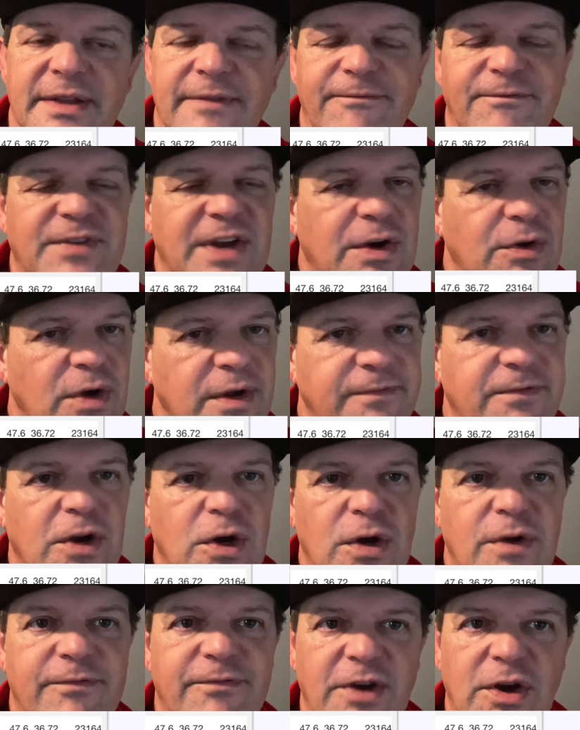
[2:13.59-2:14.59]
Very,
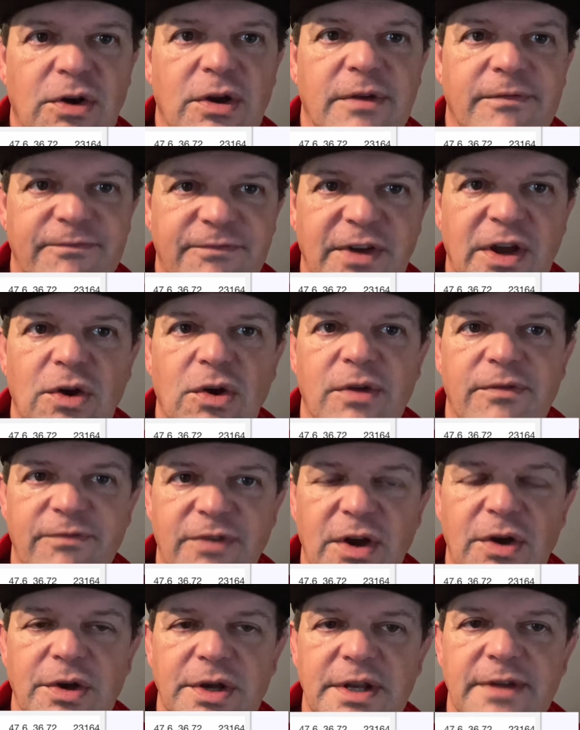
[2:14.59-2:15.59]
very, very, very,
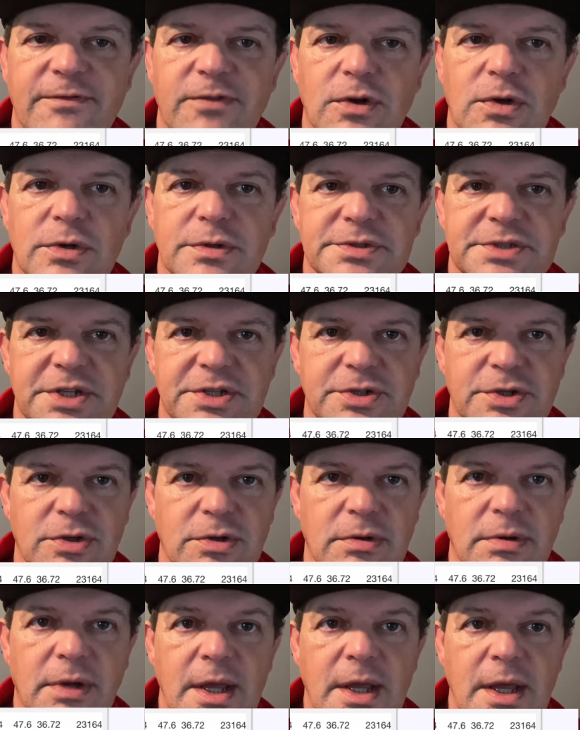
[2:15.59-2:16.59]
very difficult to do.